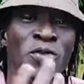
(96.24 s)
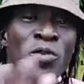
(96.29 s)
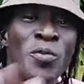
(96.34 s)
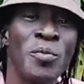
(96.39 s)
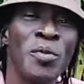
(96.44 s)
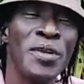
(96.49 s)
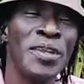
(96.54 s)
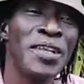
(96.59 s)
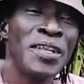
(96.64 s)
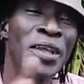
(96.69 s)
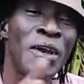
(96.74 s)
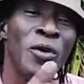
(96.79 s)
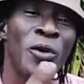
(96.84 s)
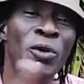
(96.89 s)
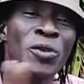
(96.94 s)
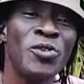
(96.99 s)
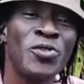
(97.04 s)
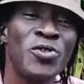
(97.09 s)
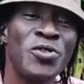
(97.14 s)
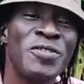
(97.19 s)
what somebody they
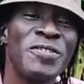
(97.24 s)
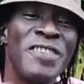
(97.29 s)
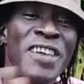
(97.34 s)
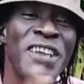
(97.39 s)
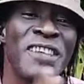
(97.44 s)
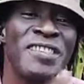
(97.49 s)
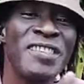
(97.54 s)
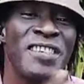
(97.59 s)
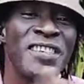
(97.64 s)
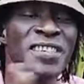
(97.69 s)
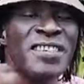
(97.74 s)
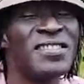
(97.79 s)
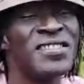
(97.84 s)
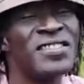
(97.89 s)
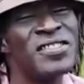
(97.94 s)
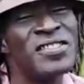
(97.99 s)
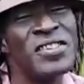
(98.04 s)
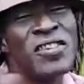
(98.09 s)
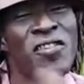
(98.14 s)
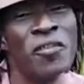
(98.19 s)
contradict
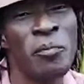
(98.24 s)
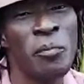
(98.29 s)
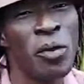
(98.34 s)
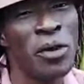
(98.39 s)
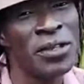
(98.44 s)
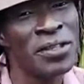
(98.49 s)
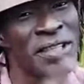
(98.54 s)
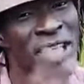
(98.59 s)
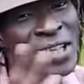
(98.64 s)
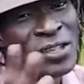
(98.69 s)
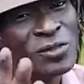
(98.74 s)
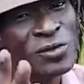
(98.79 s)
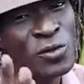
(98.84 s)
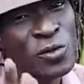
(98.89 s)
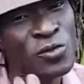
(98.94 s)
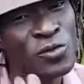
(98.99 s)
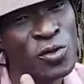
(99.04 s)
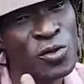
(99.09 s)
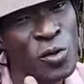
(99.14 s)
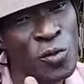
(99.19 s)
itself but
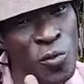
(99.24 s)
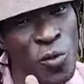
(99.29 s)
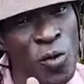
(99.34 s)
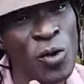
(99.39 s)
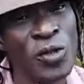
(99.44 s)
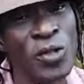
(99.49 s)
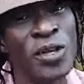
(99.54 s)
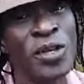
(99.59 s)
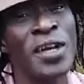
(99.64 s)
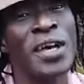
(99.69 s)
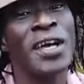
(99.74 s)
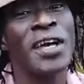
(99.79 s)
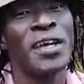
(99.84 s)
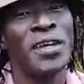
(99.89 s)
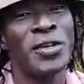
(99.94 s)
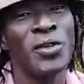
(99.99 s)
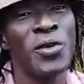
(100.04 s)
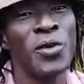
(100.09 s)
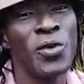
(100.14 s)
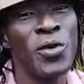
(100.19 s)
that's not to the word
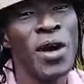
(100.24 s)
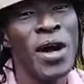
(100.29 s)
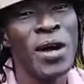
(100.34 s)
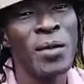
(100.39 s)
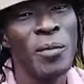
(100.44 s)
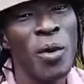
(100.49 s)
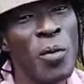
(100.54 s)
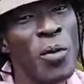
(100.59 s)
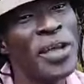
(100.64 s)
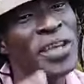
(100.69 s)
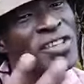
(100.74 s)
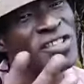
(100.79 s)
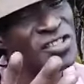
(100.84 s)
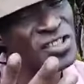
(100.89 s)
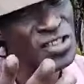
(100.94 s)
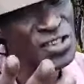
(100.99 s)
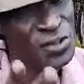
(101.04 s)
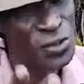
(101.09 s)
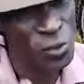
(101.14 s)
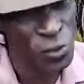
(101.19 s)
you know but we
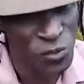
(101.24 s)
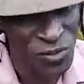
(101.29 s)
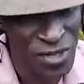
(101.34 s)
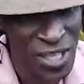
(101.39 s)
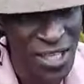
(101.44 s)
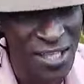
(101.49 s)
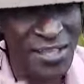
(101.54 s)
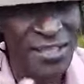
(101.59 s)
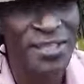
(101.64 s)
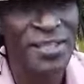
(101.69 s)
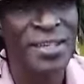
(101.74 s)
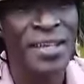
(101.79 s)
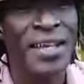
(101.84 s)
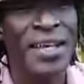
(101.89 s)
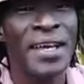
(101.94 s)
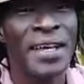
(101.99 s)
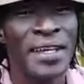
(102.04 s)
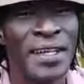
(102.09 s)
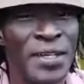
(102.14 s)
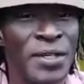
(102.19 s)
can still use that
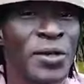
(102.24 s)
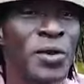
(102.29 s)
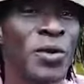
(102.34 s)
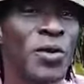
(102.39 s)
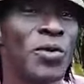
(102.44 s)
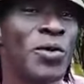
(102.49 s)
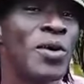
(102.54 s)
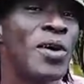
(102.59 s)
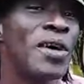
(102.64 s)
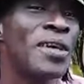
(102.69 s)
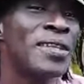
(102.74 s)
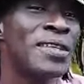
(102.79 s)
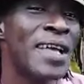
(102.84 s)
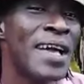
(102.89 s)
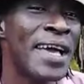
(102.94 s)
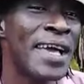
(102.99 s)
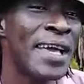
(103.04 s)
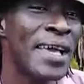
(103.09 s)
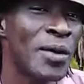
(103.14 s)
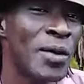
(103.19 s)
you know
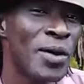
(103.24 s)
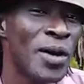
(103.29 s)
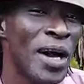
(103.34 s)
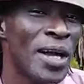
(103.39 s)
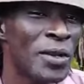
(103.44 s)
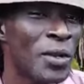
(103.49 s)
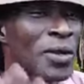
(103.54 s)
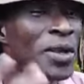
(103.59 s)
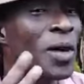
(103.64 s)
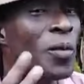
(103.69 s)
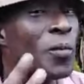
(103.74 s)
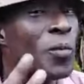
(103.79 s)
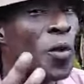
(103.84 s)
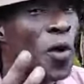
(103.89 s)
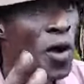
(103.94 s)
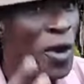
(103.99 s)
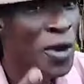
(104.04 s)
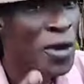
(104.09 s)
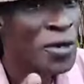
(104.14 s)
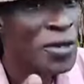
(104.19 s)
now a, another
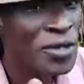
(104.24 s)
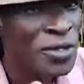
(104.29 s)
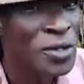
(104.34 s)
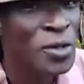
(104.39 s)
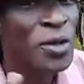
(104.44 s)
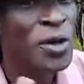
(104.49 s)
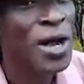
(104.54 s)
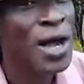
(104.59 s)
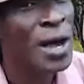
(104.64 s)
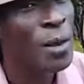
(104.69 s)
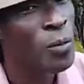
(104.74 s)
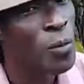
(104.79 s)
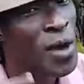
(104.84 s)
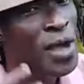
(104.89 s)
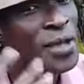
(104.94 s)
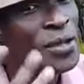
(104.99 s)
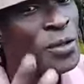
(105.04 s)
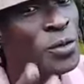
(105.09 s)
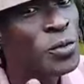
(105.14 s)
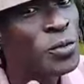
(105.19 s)
word you know i
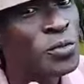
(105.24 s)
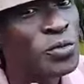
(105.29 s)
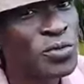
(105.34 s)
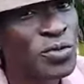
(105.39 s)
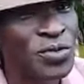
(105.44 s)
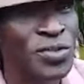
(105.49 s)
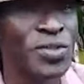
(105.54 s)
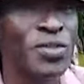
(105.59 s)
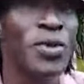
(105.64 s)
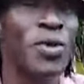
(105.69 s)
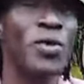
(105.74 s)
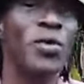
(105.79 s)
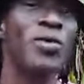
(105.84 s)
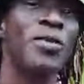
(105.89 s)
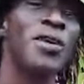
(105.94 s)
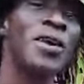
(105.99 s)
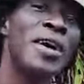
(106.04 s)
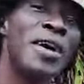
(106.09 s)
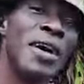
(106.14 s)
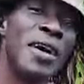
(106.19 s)
want to use you
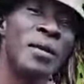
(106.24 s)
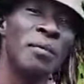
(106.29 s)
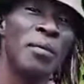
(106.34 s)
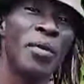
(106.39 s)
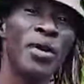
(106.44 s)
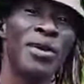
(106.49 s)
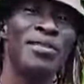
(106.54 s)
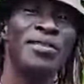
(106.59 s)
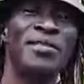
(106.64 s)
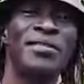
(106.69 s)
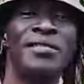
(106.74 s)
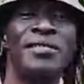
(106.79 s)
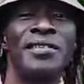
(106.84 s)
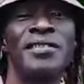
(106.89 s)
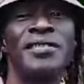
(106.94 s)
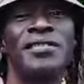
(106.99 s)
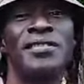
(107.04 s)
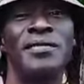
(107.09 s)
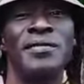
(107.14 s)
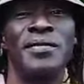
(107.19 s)
know but
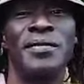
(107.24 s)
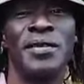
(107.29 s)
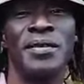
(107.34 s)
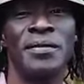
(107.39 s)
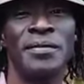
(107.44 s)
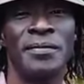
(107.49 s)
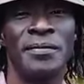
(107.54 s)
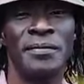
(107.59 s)
this